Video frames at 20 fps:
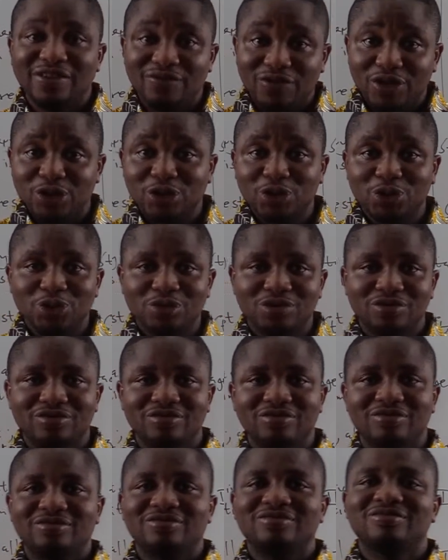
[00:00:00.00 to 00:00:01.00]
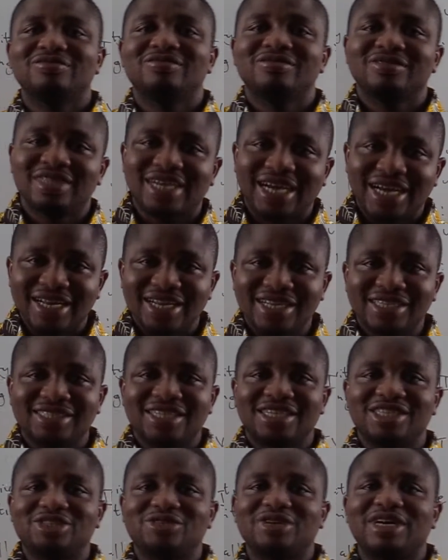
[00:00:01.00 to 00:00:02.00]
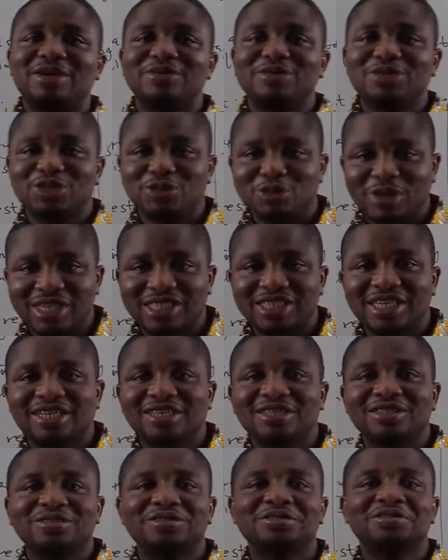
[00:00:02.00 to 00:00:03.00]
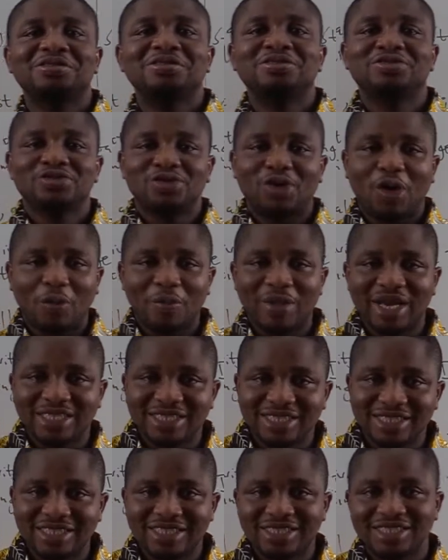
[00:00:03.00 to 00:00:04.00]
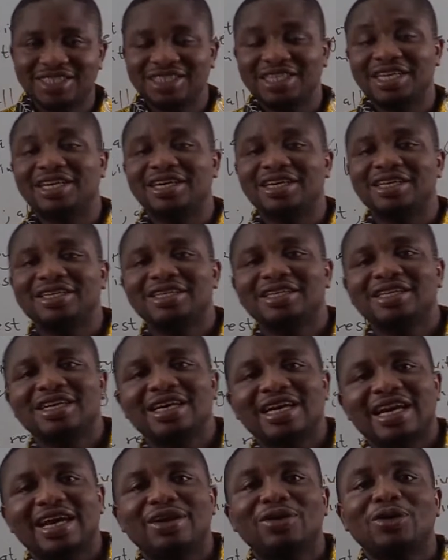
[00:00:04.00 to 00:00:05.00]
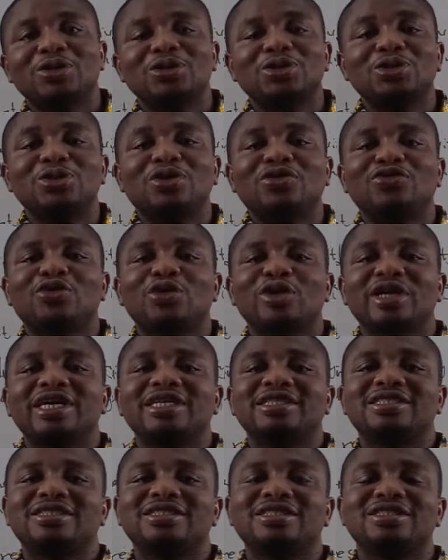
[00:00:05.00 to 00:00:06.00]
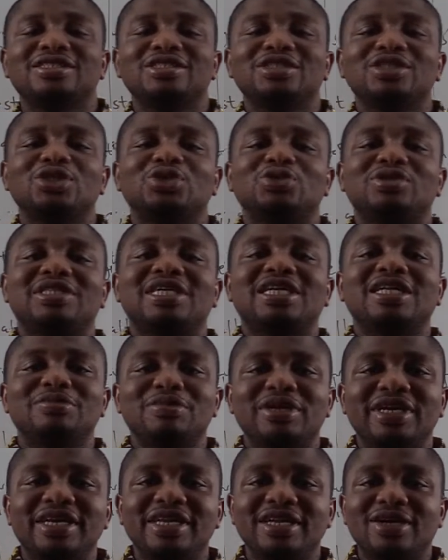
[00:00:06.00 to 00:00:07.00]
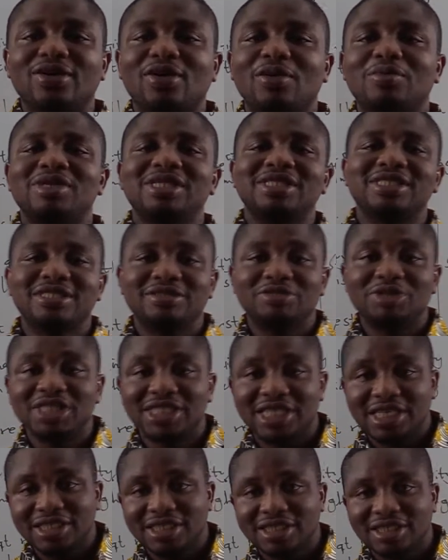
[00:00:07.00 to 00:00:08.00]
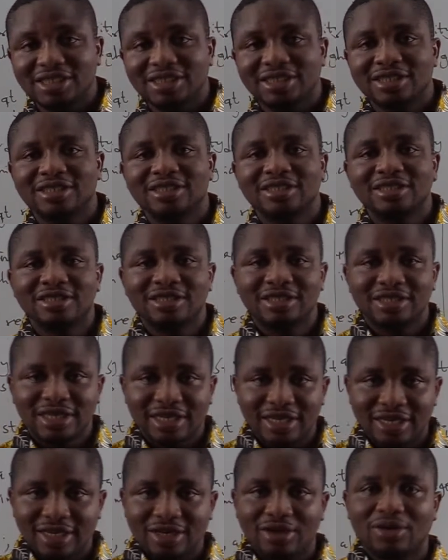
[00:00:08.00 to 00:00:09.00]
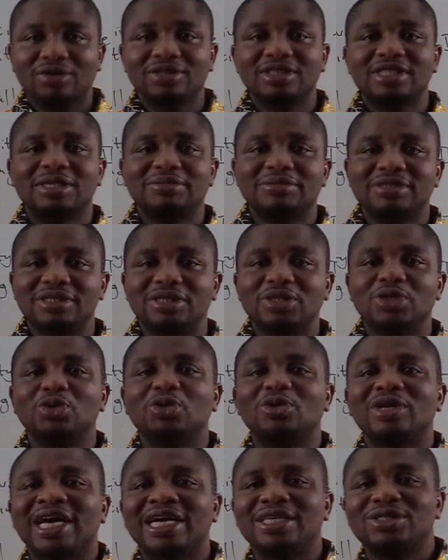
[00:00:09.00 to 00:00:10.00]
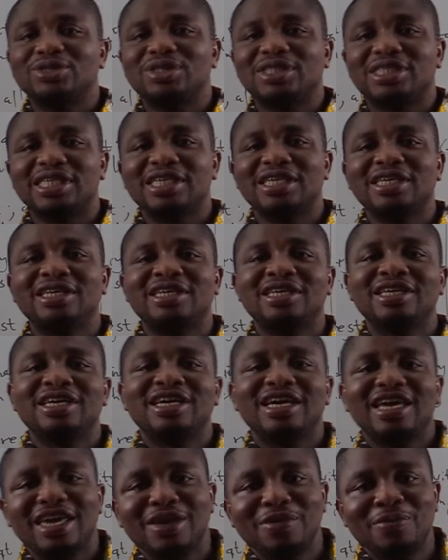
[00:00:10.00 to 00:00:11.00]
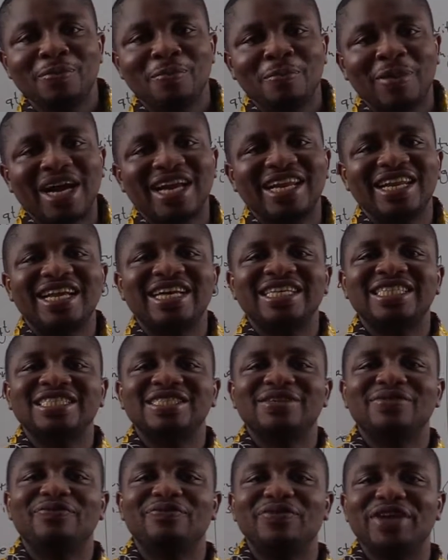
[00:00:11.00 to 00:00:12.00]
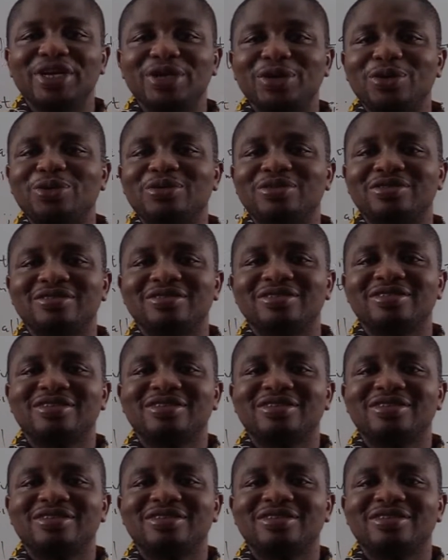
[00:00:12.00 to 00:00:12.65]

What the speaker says: If you do, kindly subscribe to my channel, comment, share, and also don't forget to tell me in the commentary section the concept you would like to see in my next video.